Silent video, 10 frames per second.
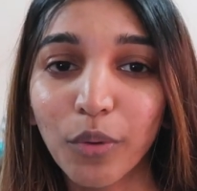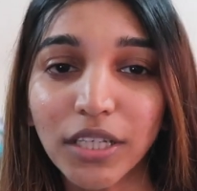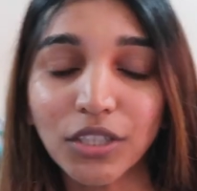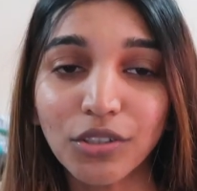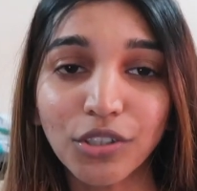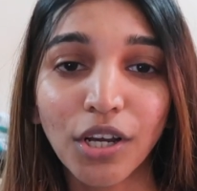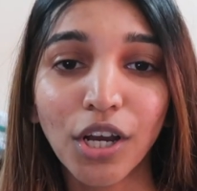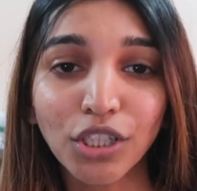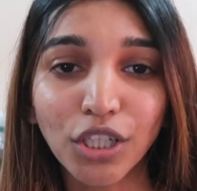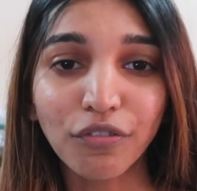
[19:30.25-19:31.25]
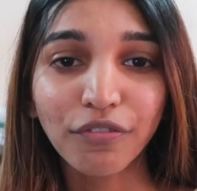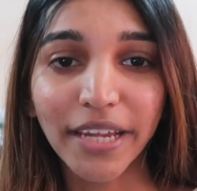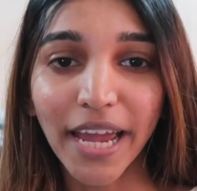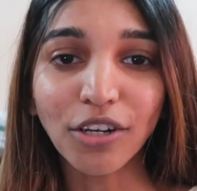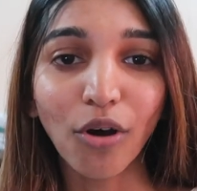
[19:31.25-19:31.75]
ways to sort of
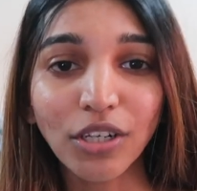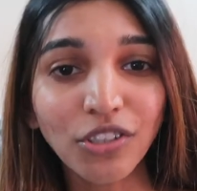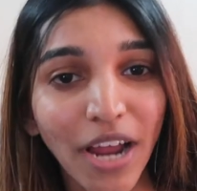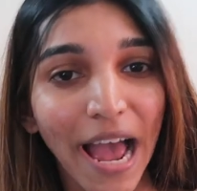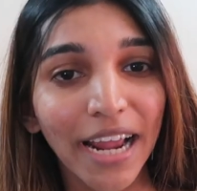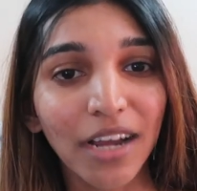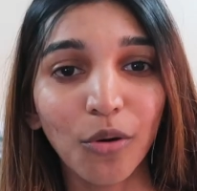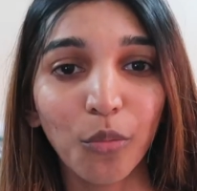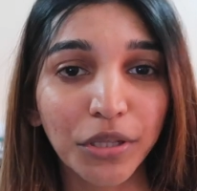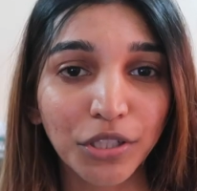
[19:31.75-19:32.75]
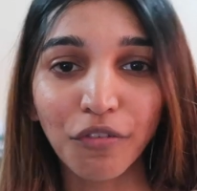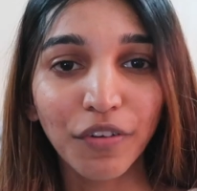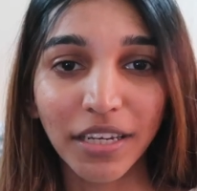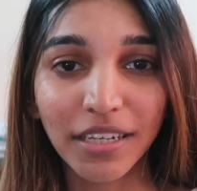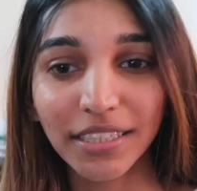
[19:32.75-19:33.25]
get on track with your
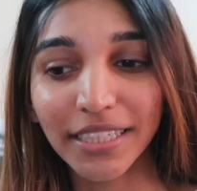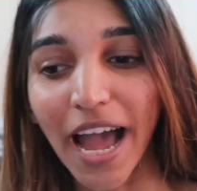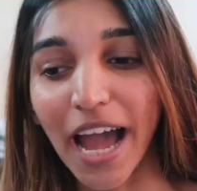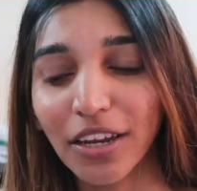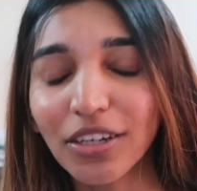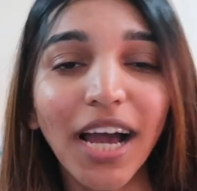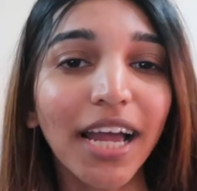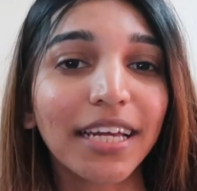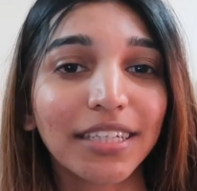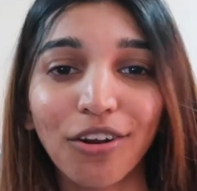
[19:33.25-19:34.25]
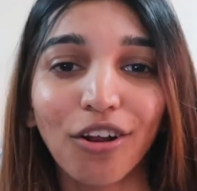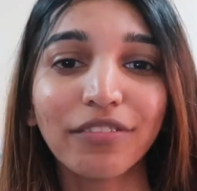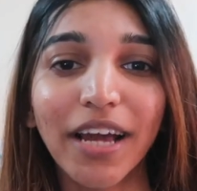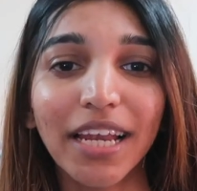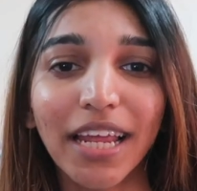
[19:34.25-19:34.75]
fitness and your diet and
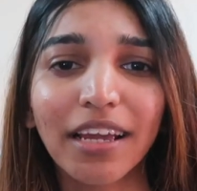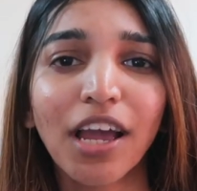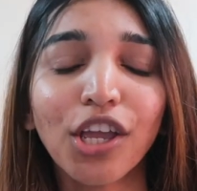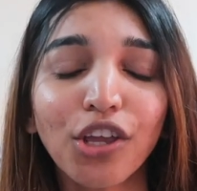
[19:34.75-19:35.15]
all that, like,